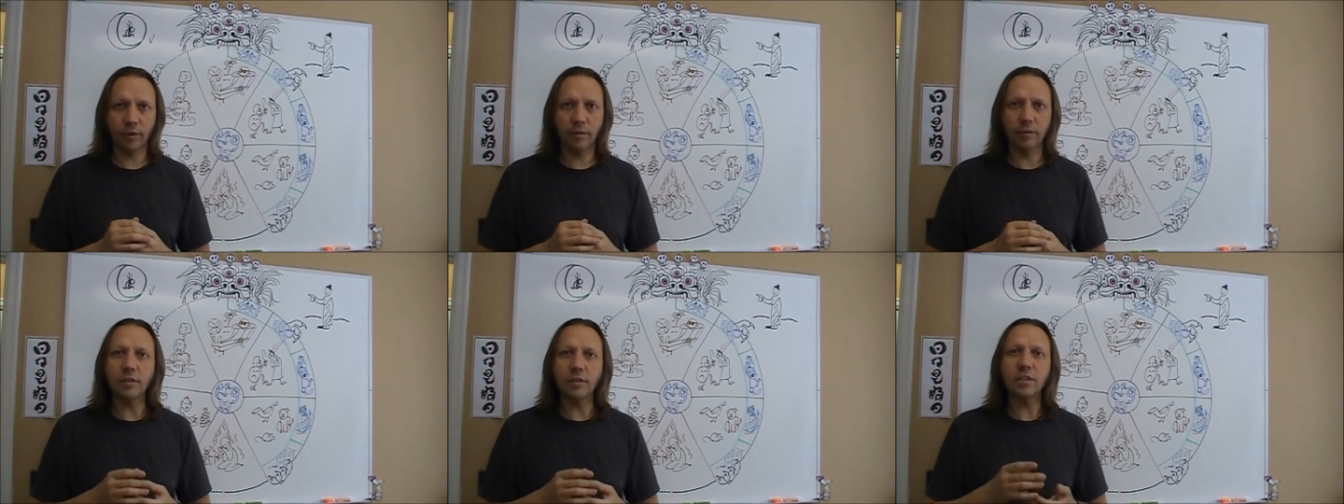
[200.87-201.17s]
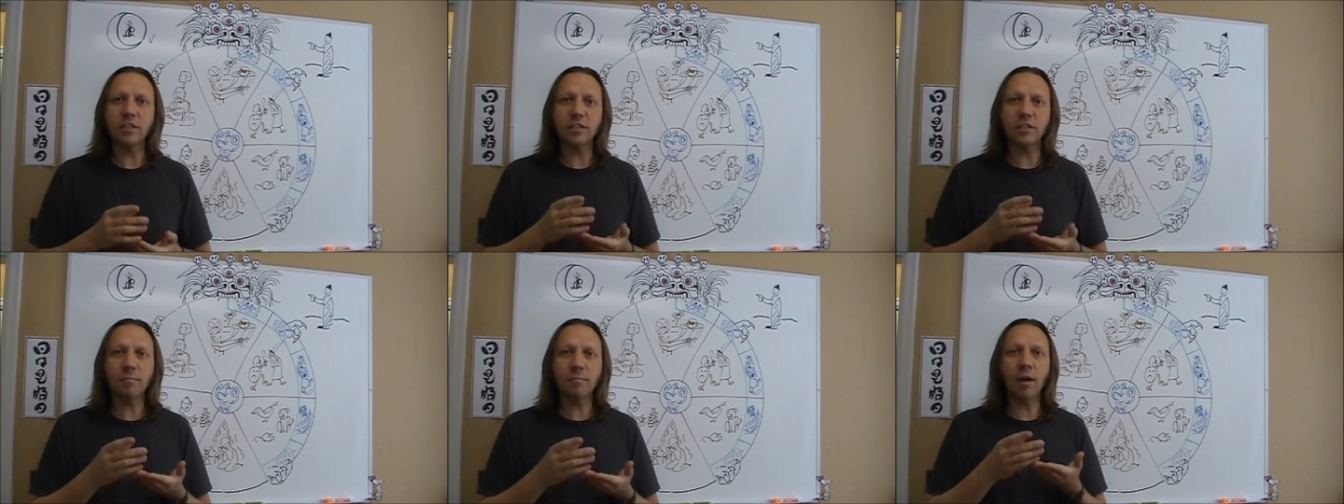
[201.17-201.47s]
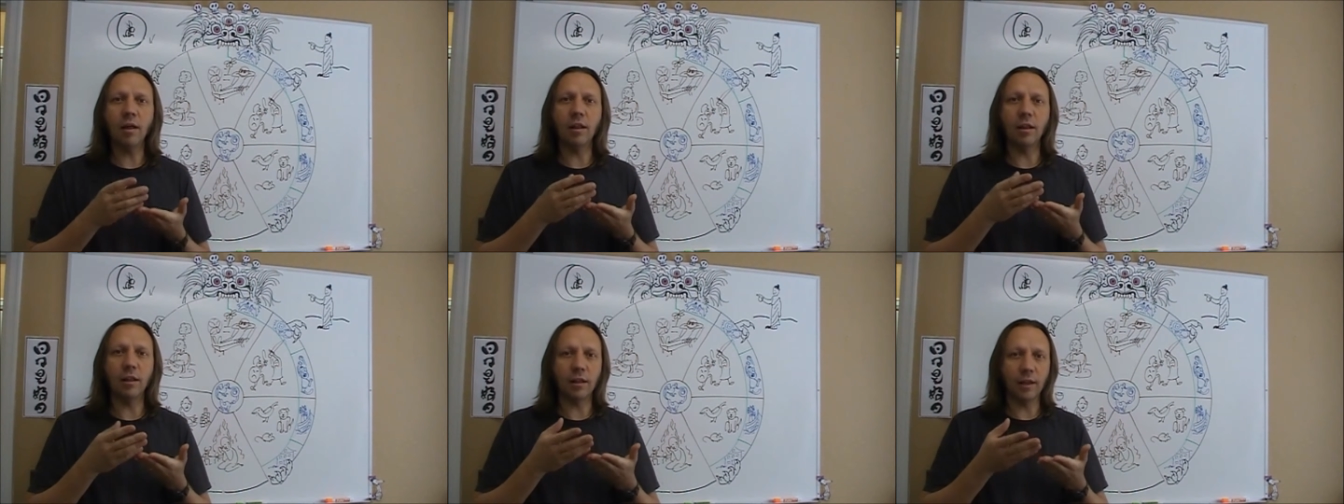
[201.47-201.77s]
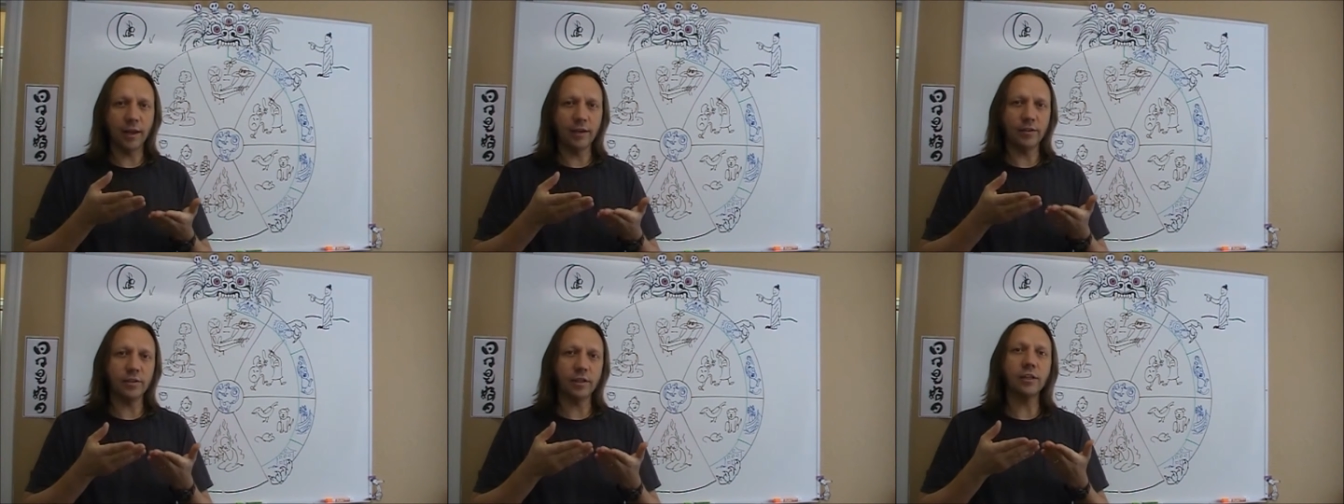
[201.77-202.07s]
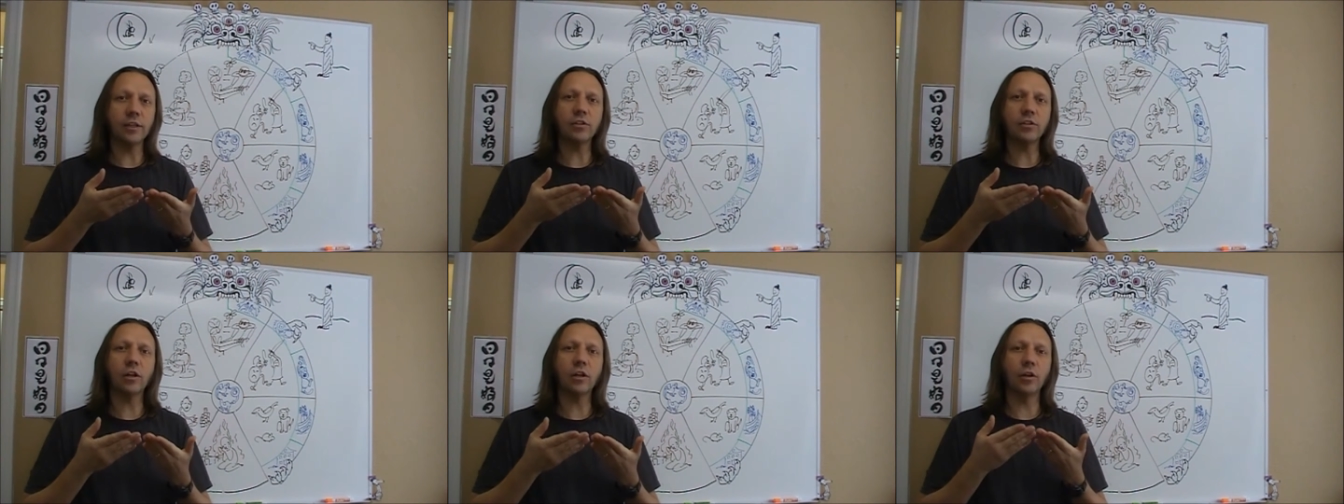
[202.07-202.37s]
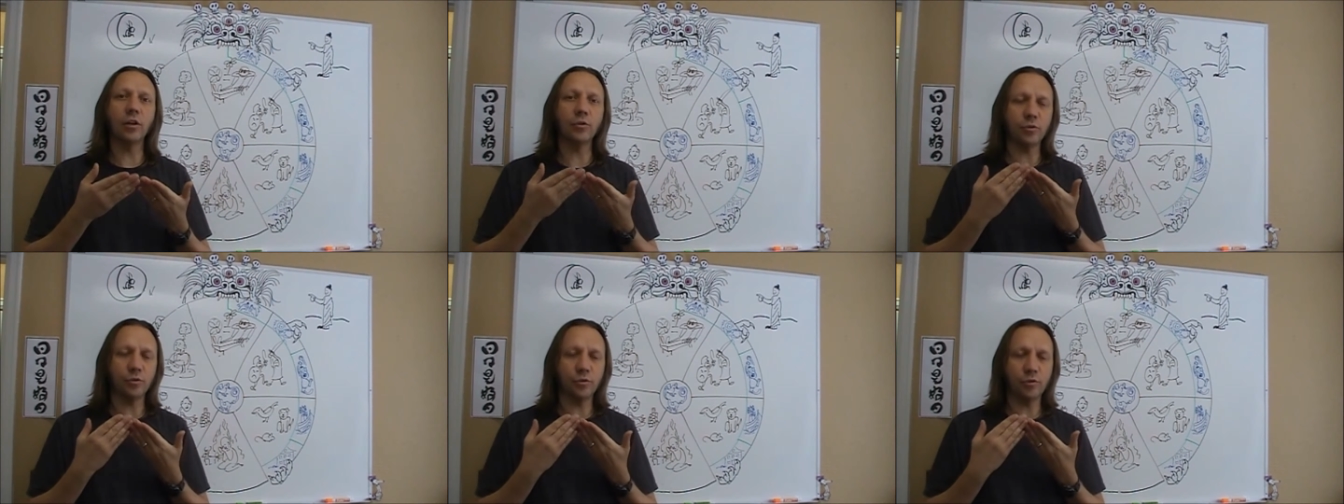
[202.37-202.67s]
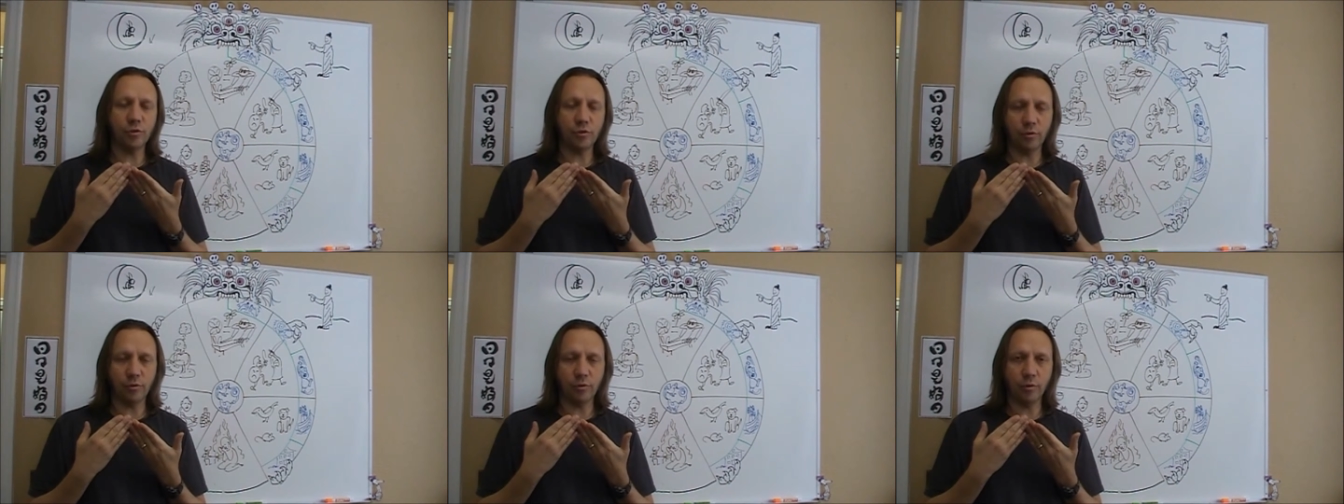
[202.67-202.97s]
the smell as it gets closer
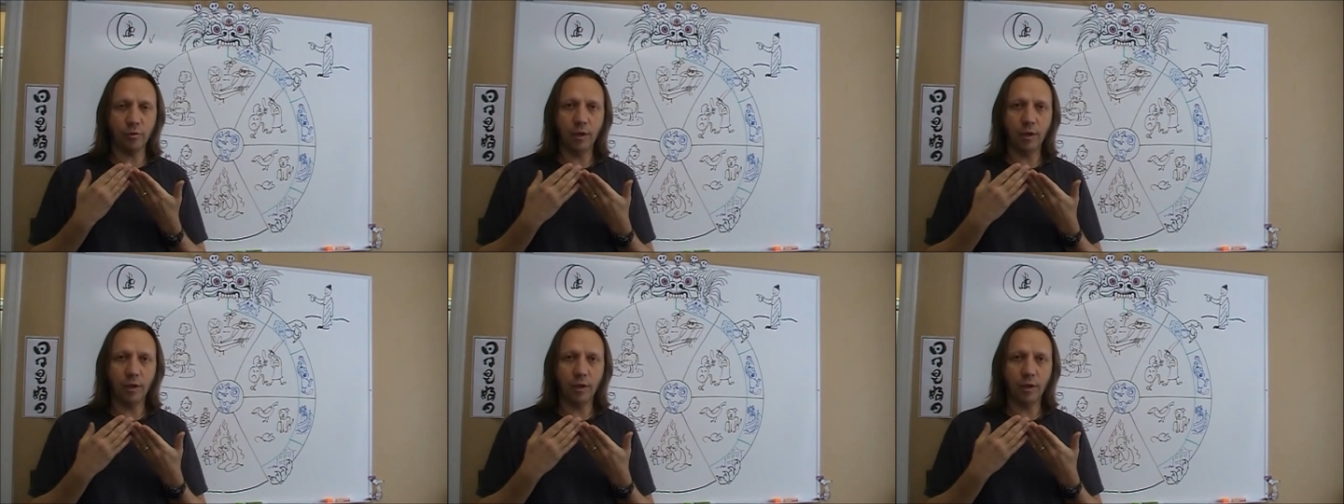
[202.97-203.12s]
to you,